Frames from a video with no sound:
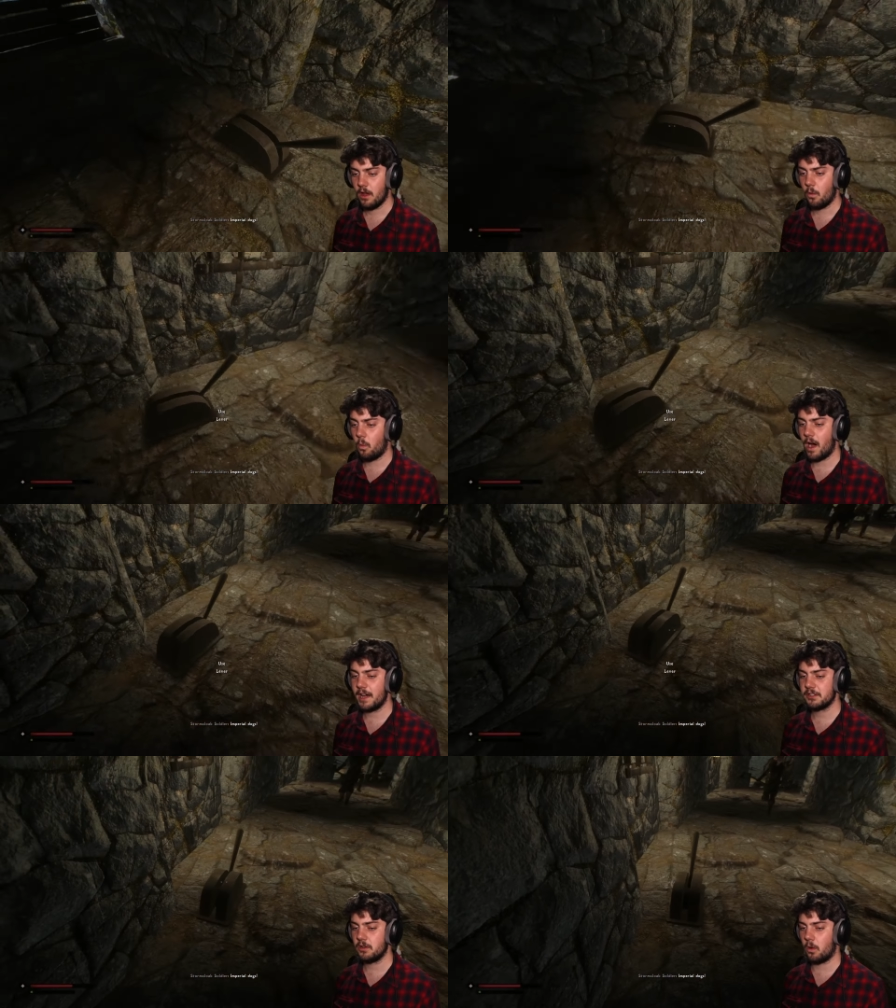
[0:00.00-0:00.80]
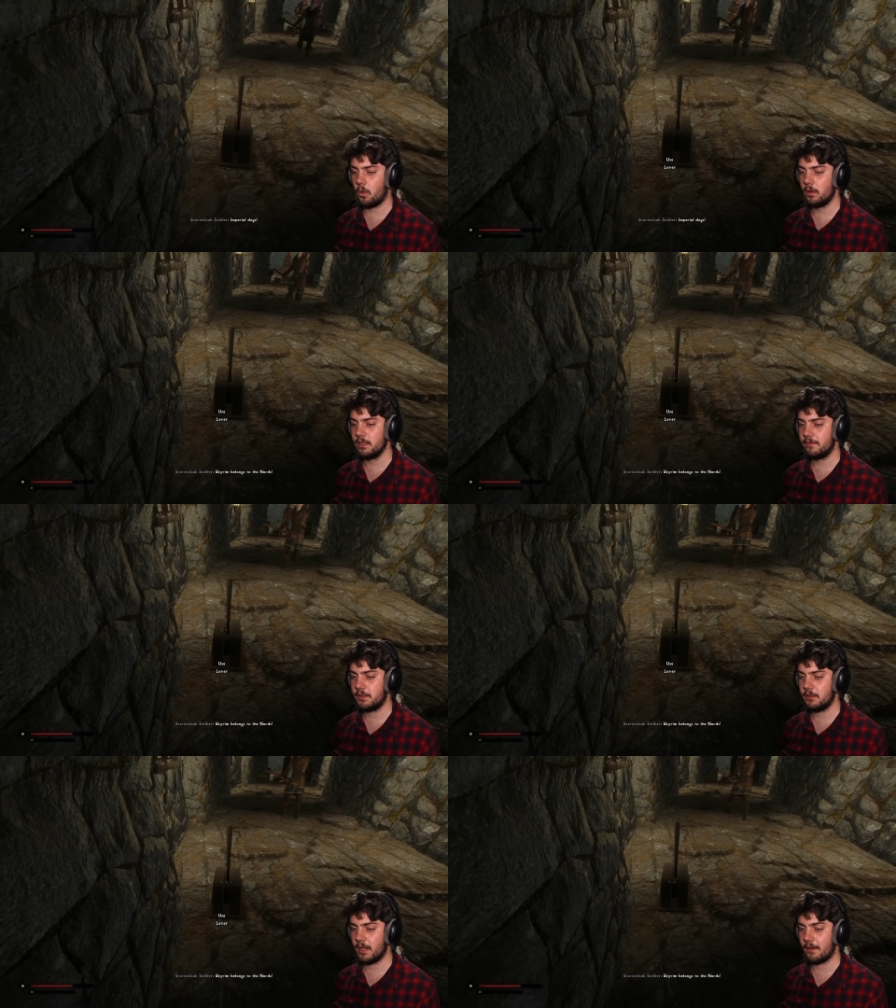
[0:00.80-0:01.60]
Why do all of
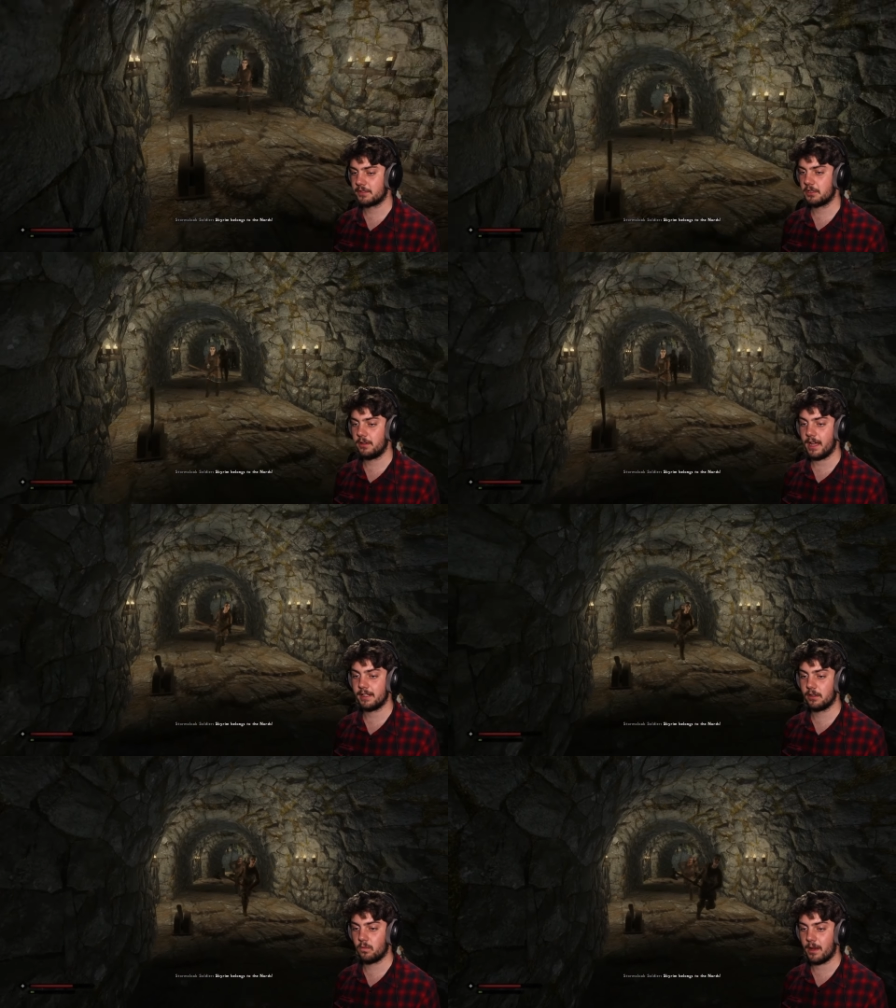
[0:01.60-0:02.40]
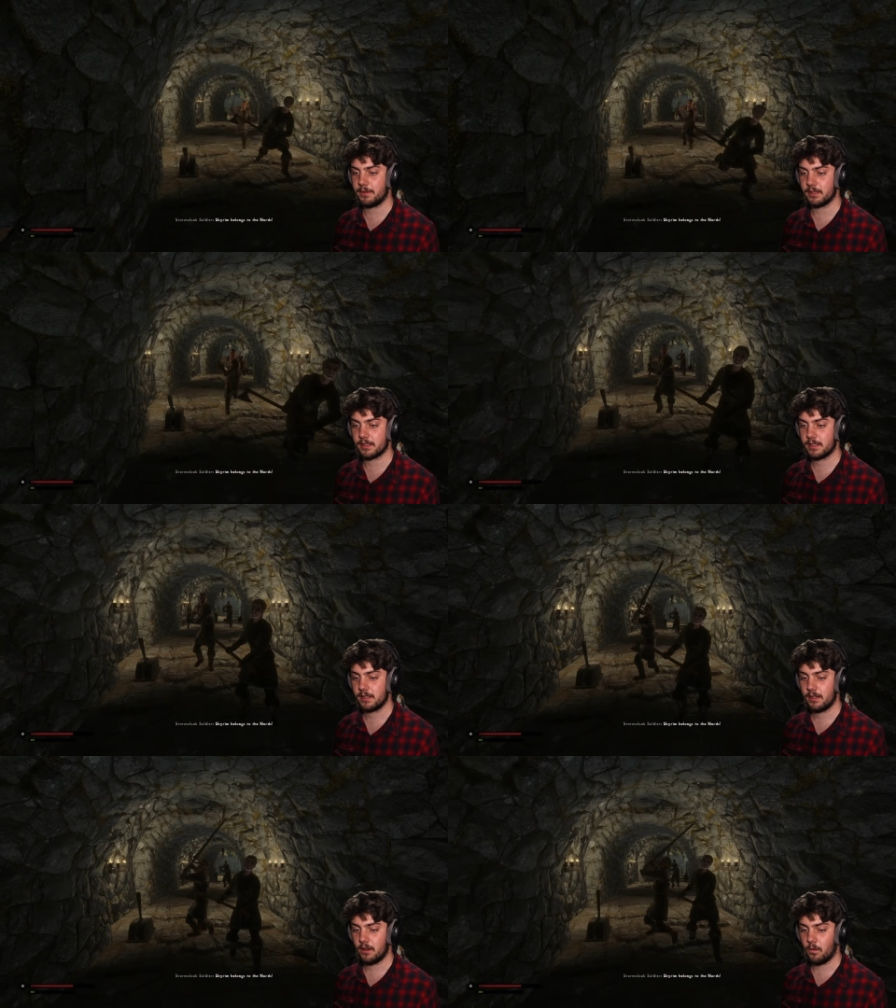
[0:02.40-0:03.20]
you have two-handed weapons?
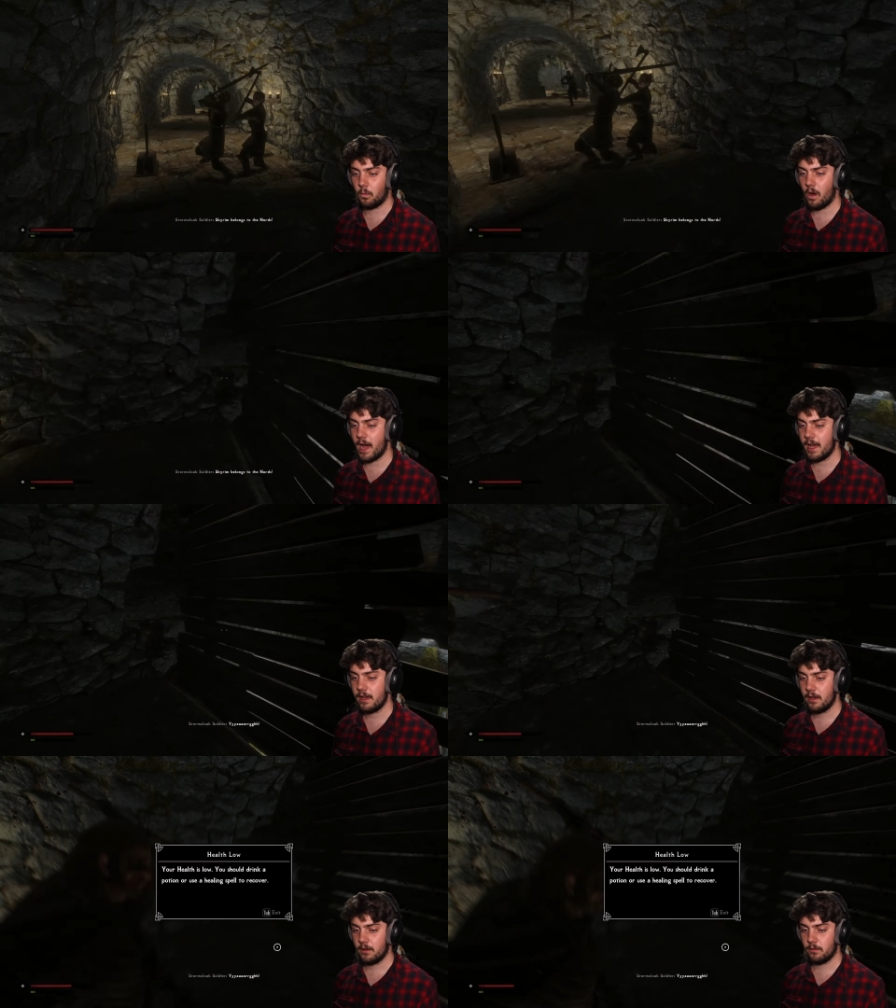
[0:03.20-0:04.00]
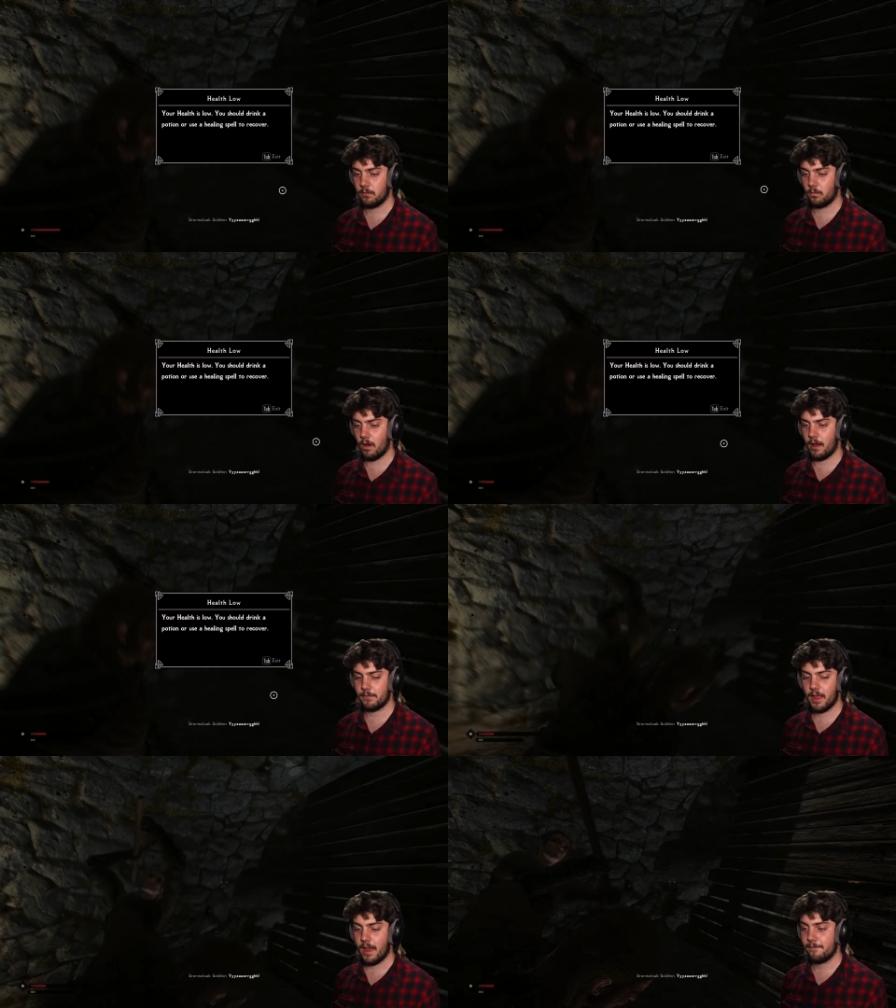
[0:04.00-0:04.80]
Why?
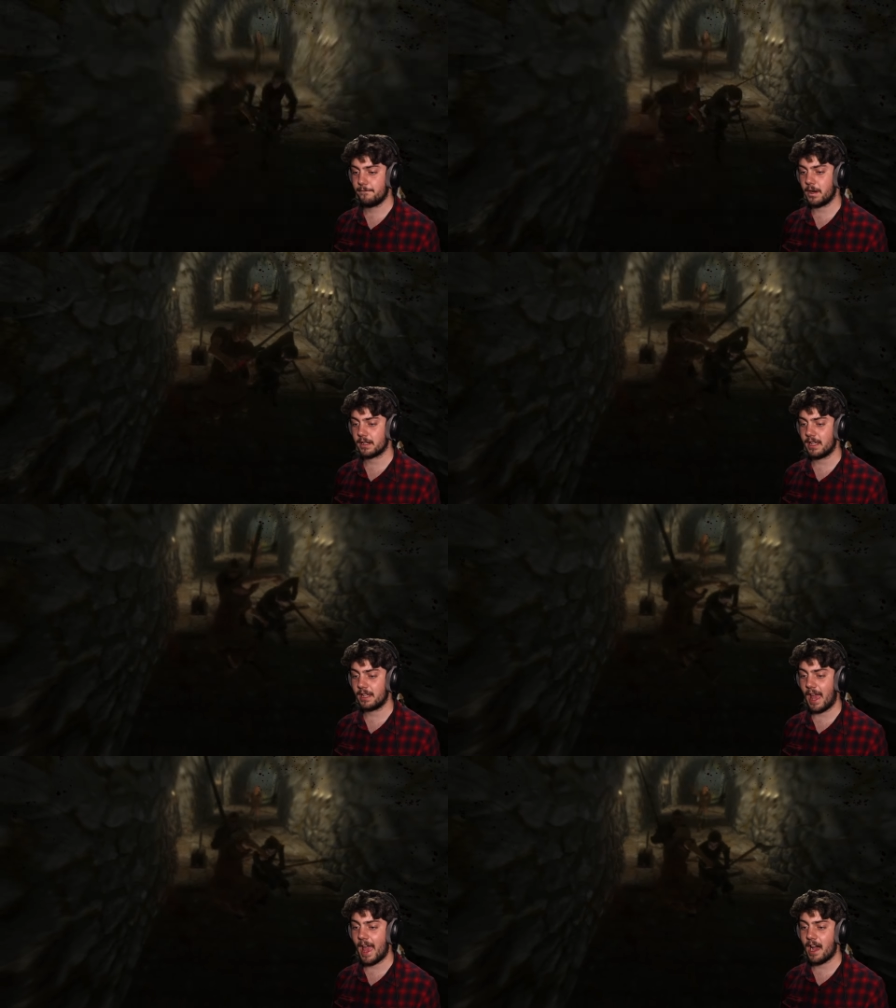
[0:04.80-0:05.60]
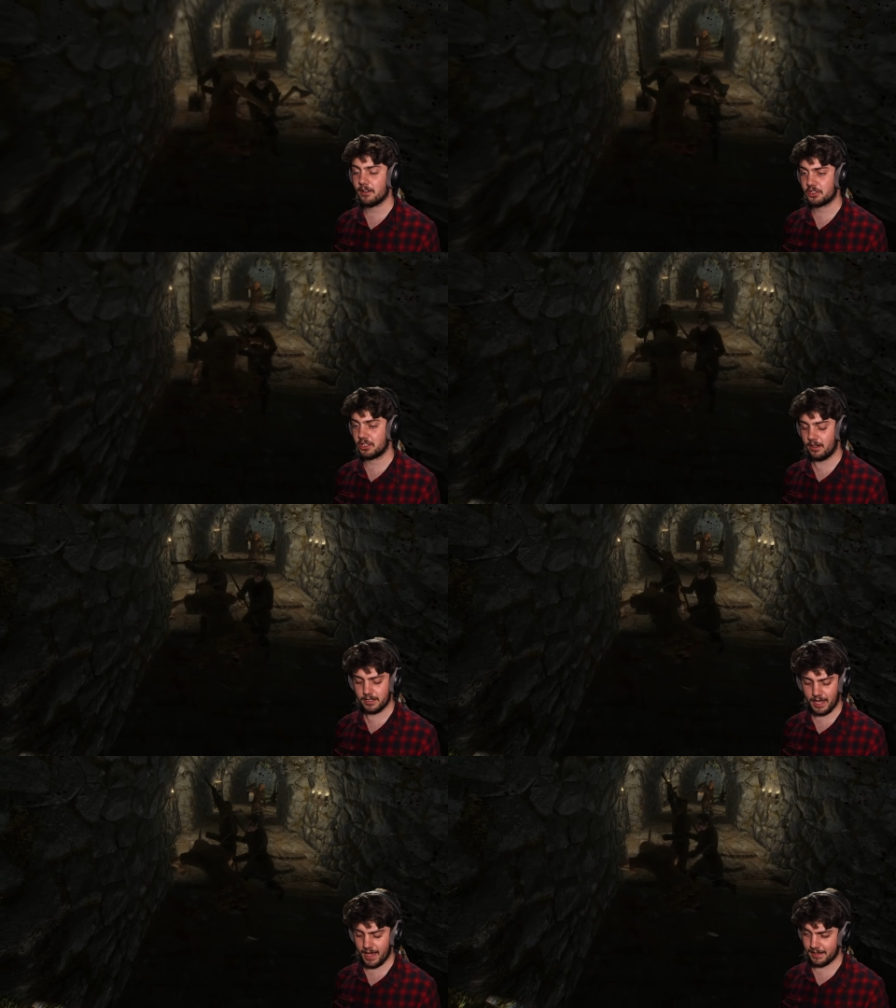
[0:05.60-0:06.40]
Fucking ouch.
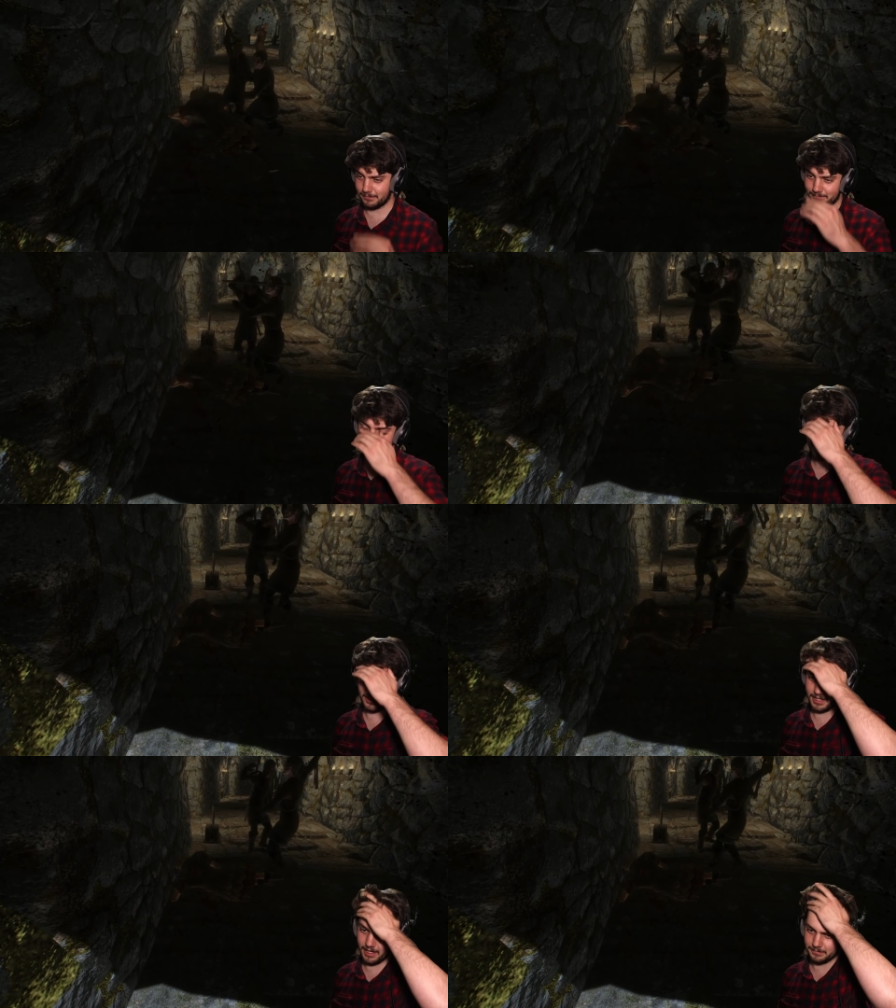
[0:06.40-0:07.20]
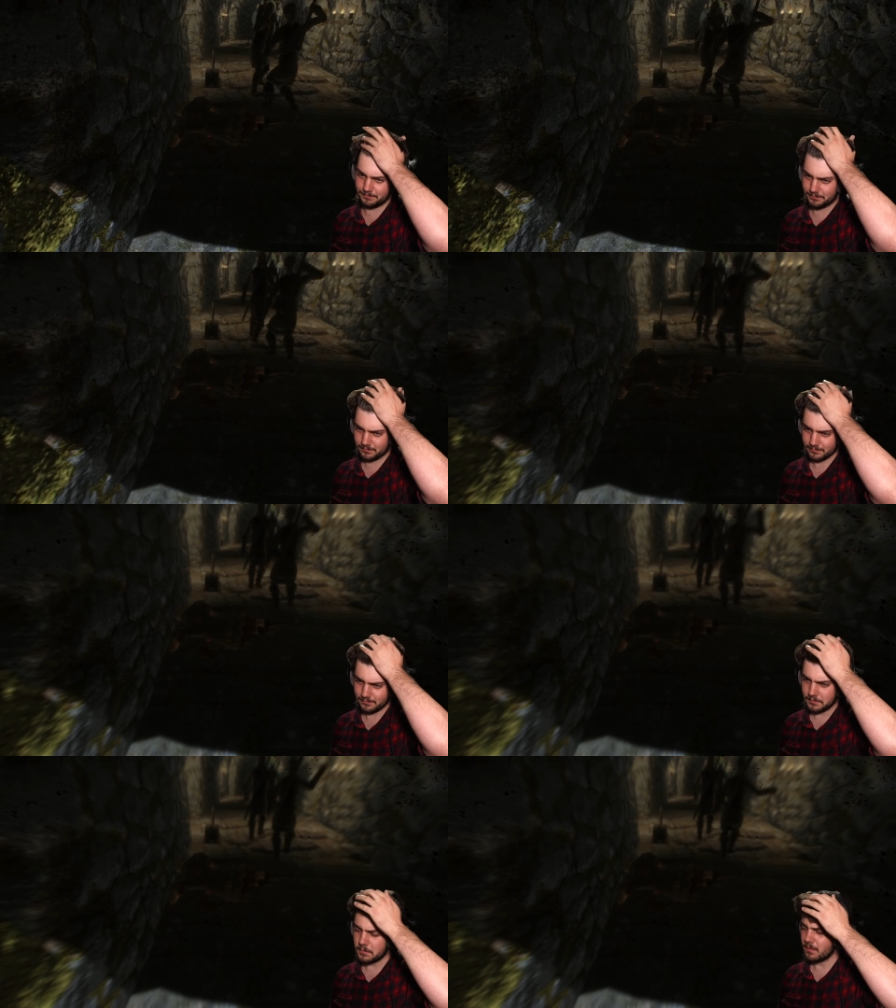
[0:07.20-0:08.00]
Okay, okay,
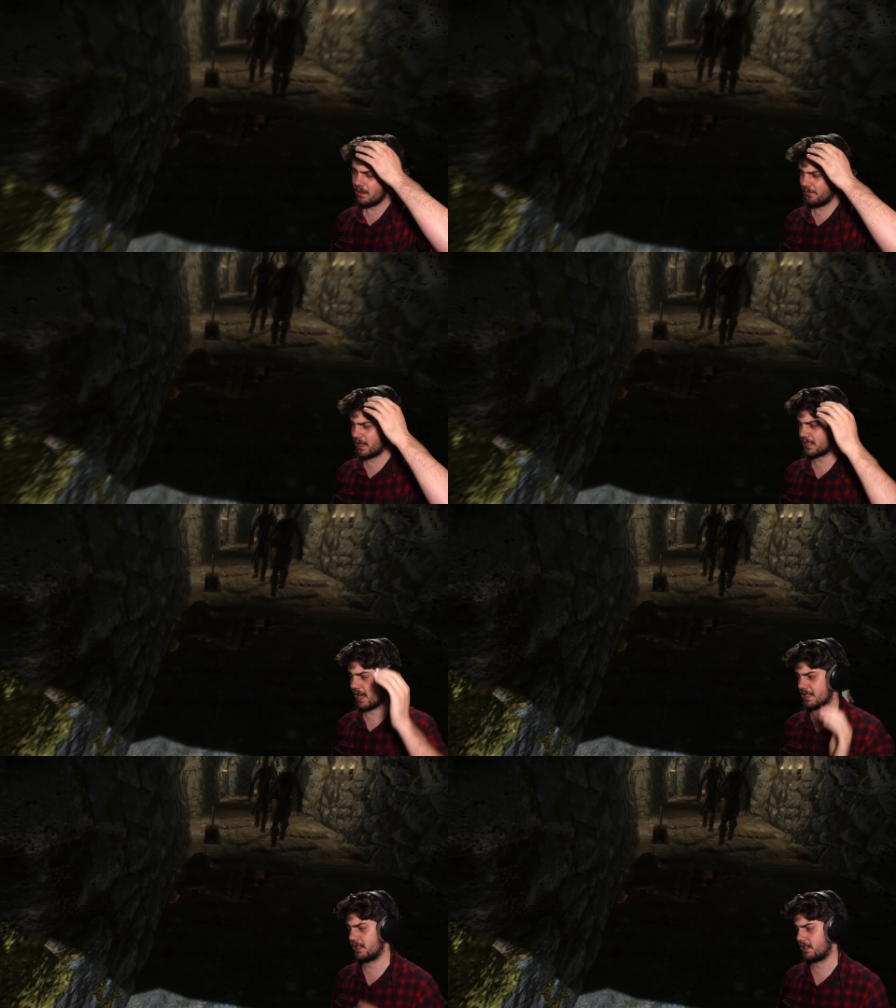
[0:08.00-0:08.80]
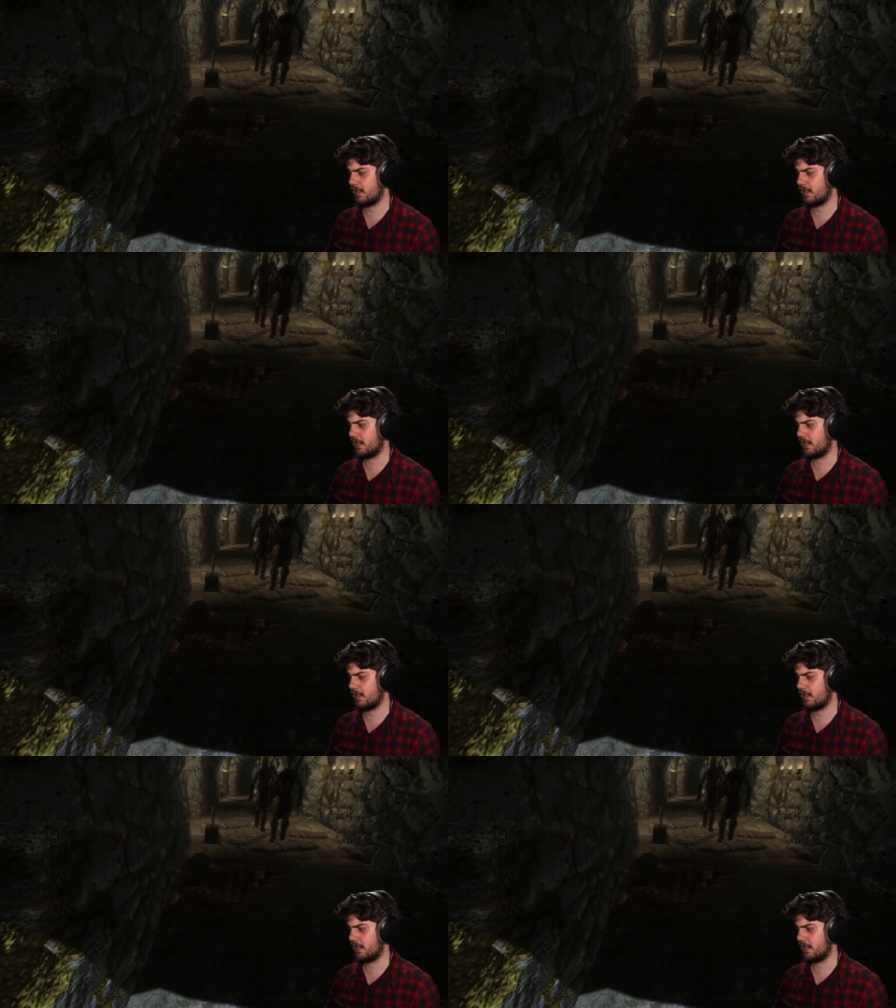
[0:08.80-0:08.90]
fantastic.